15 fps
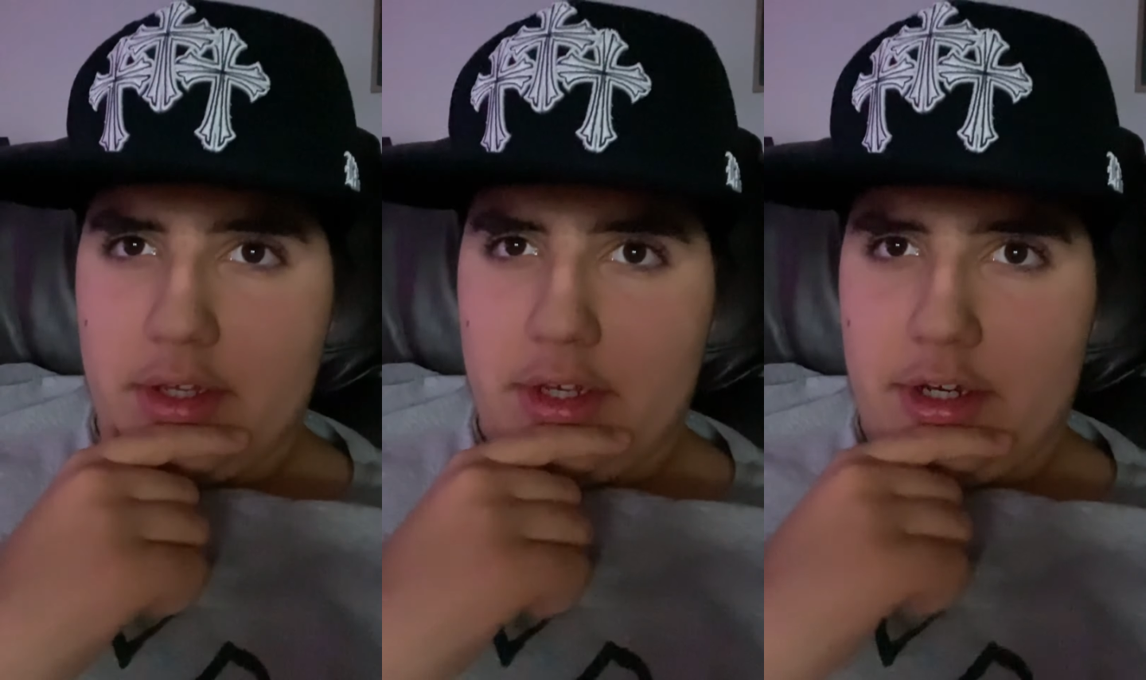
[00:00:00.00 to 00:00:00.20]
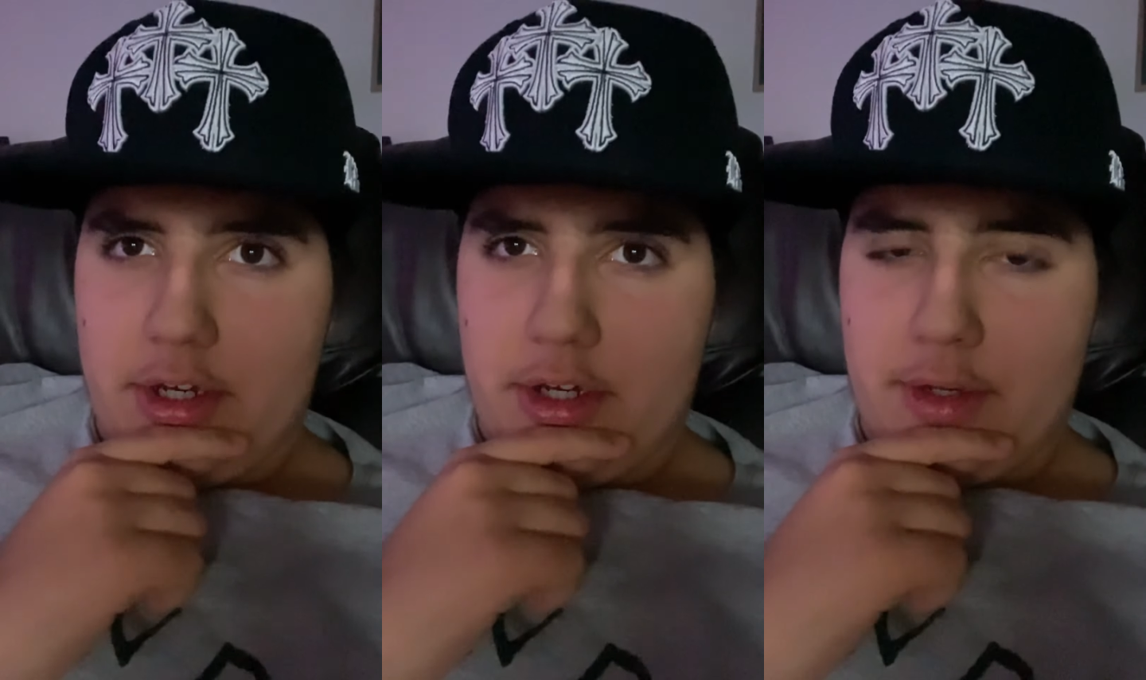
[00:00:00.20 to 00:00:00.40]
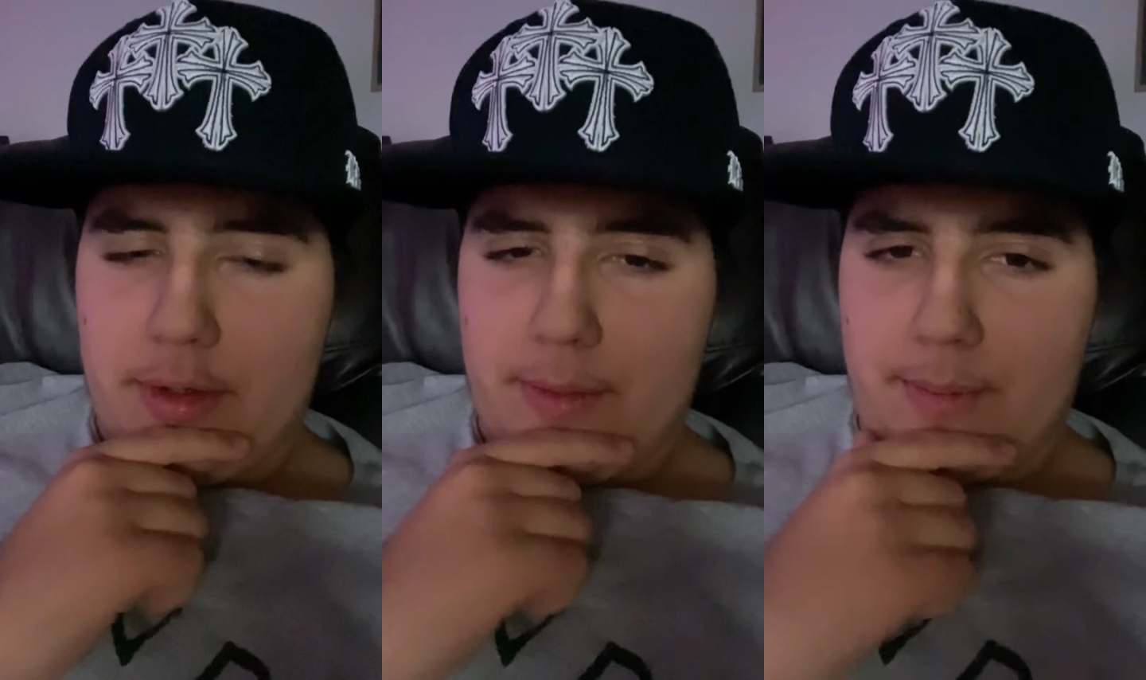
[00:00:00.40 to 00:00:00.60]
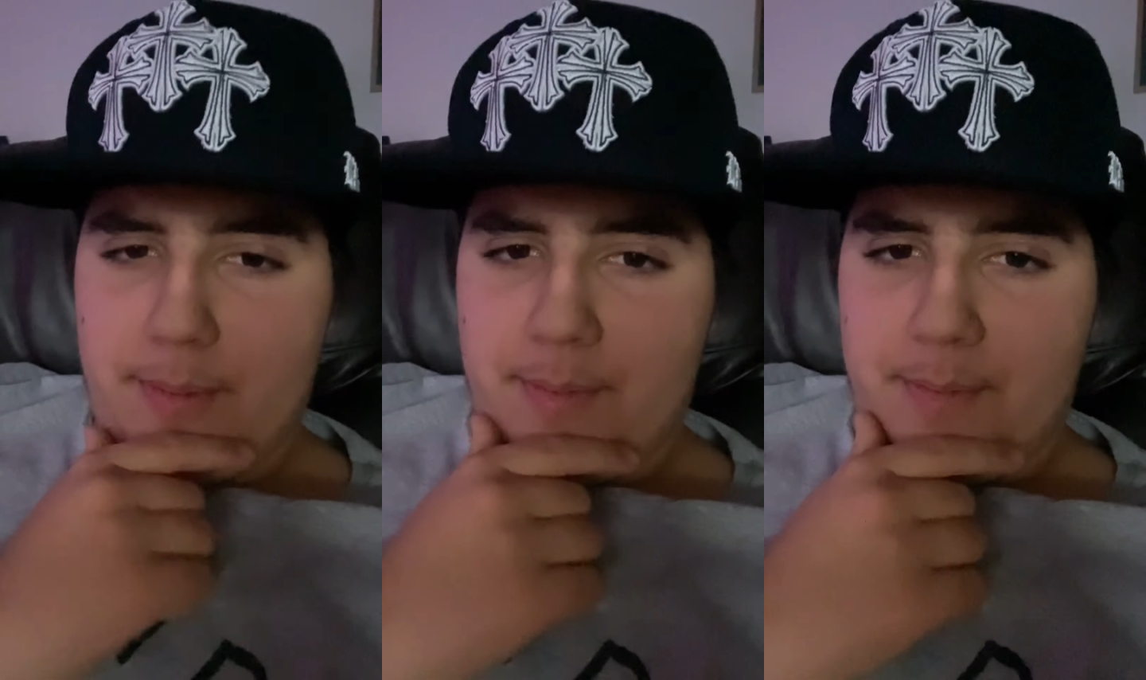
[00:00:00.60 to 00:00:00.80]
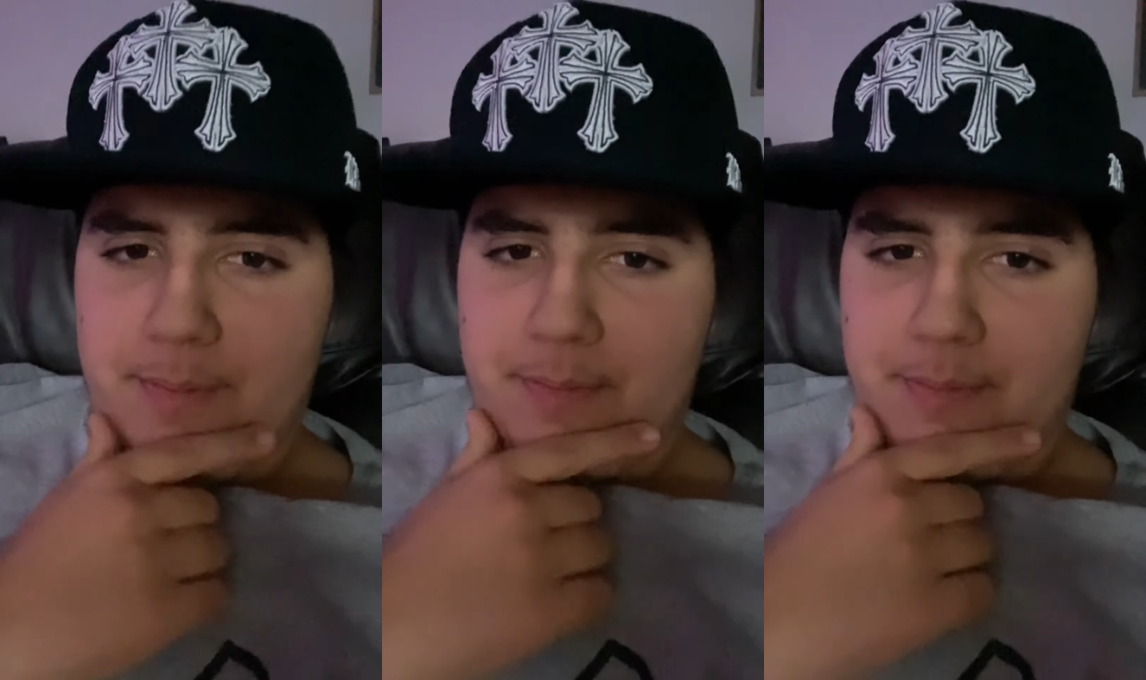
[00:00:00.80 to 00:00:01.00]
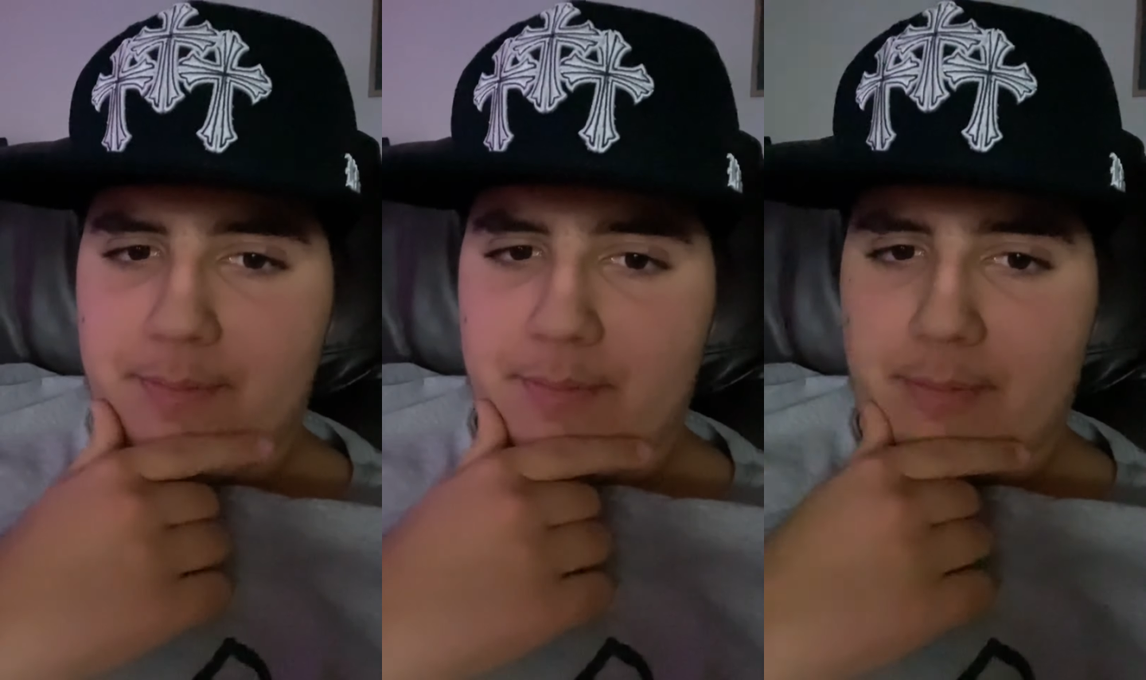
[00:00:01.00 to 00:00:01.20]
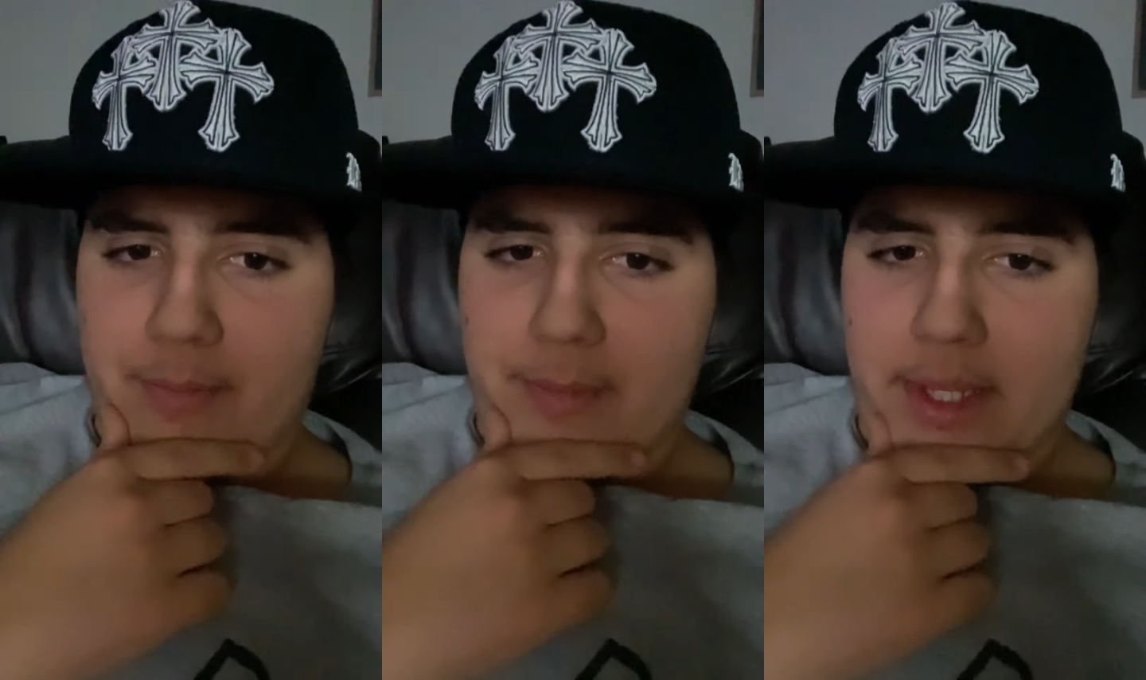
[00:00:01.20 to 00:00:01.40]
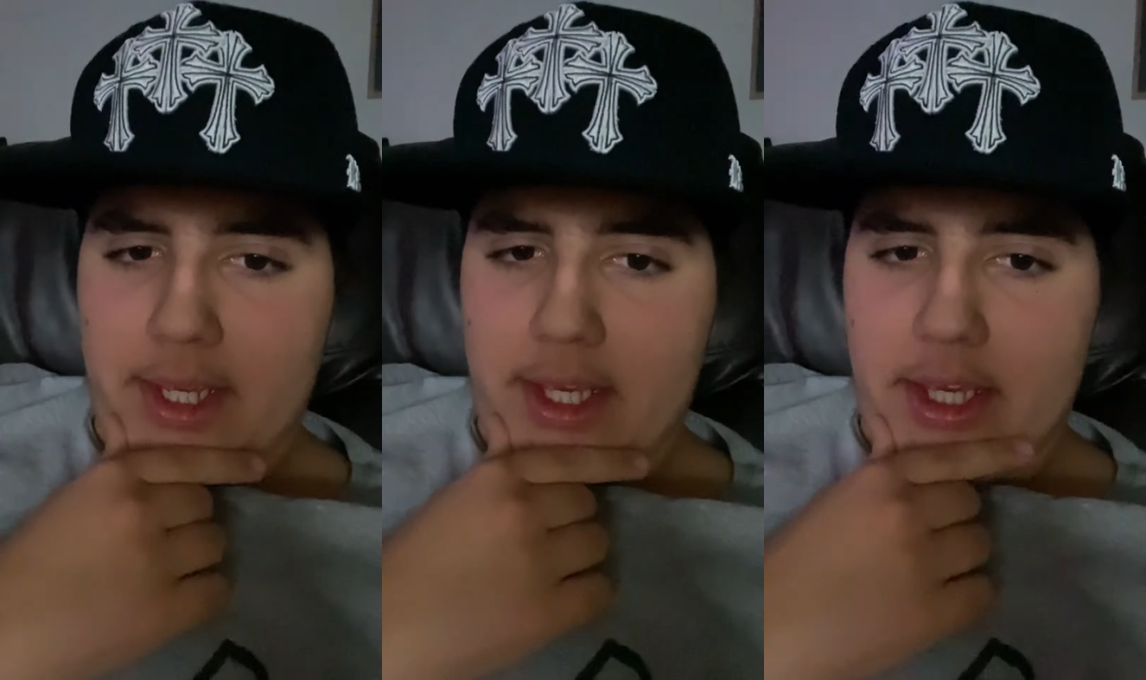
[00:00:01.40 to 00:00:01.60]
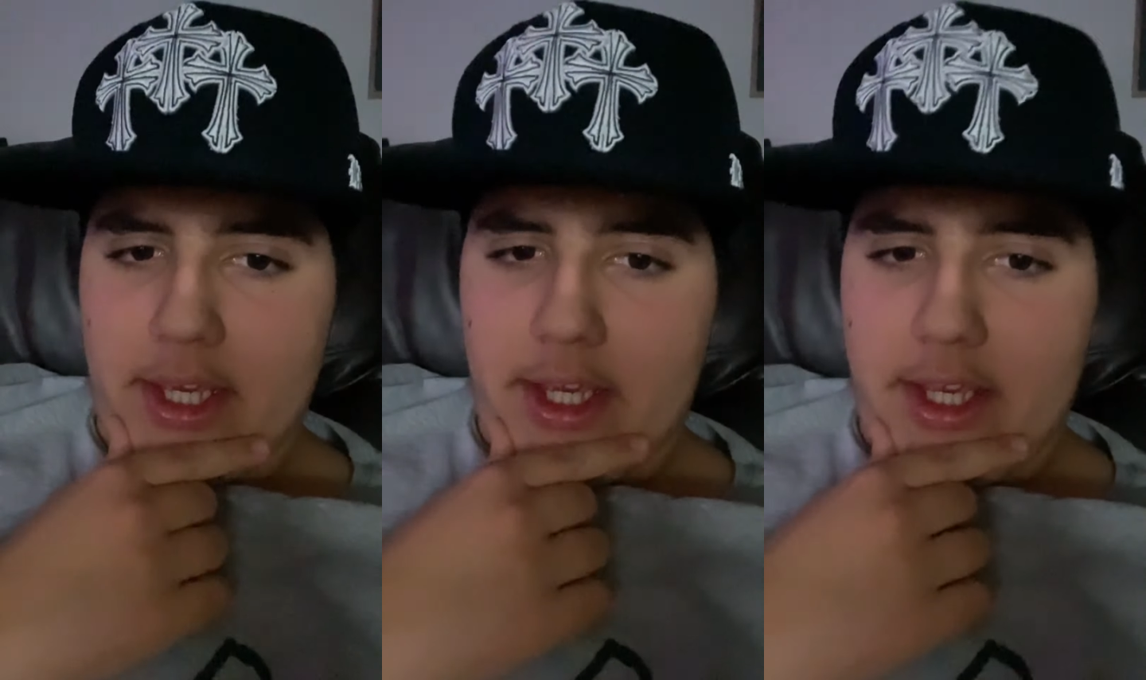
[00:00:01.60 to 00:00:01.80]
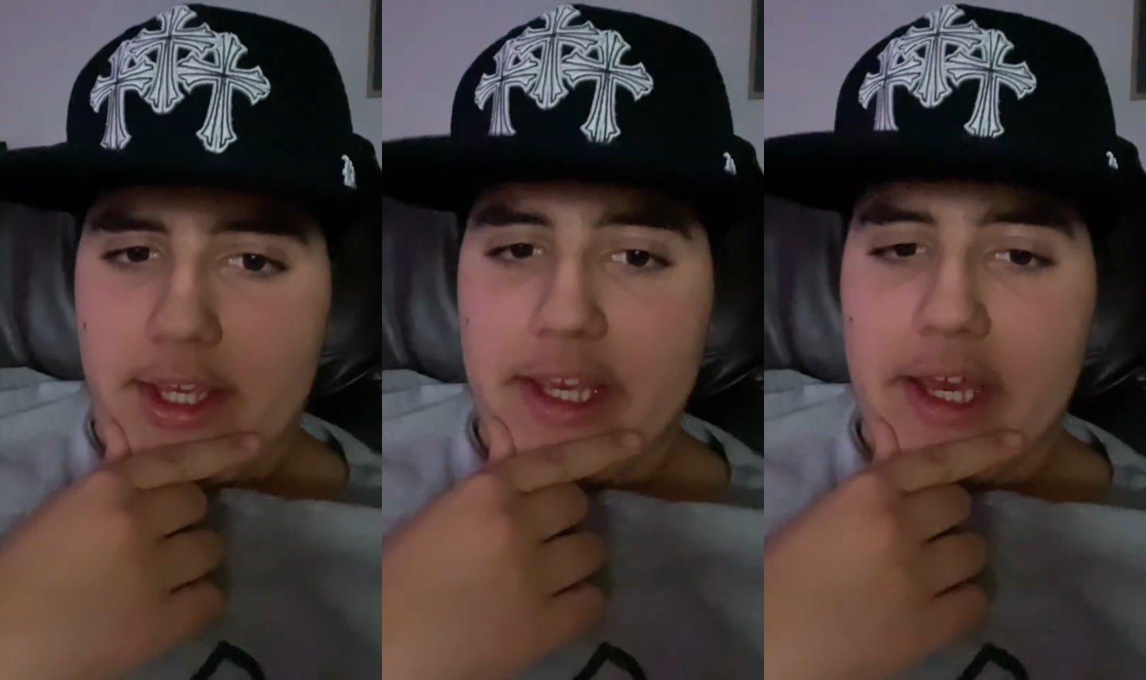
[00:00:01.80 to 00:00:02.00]
Um,
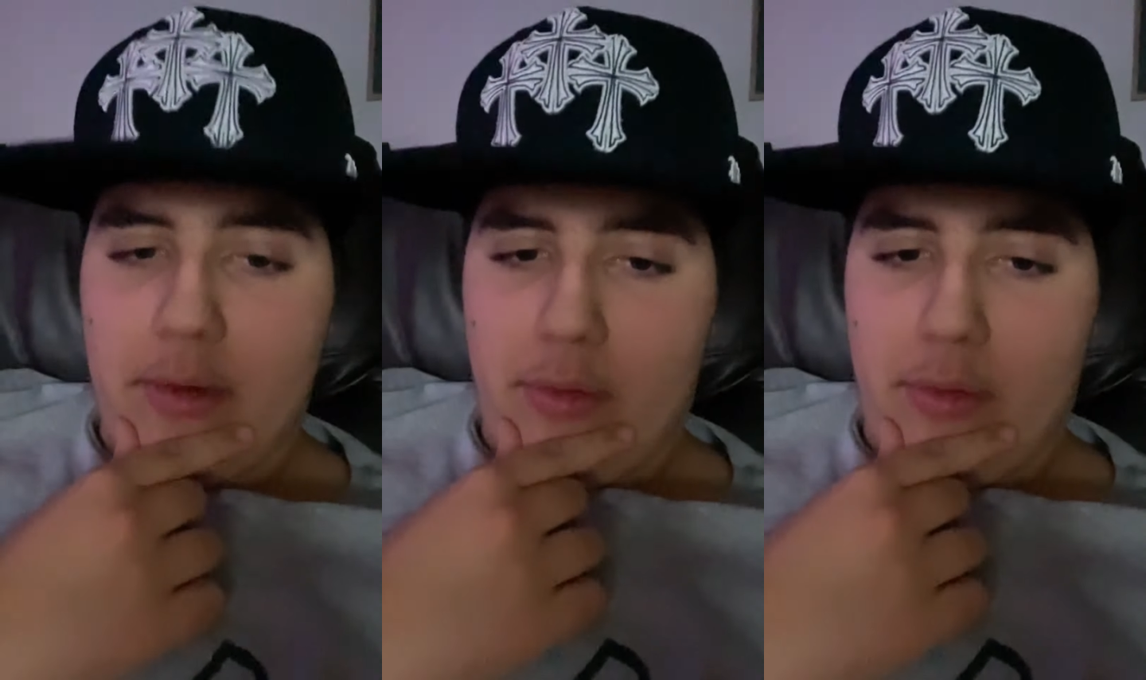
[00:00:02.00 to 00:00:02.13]
yeah,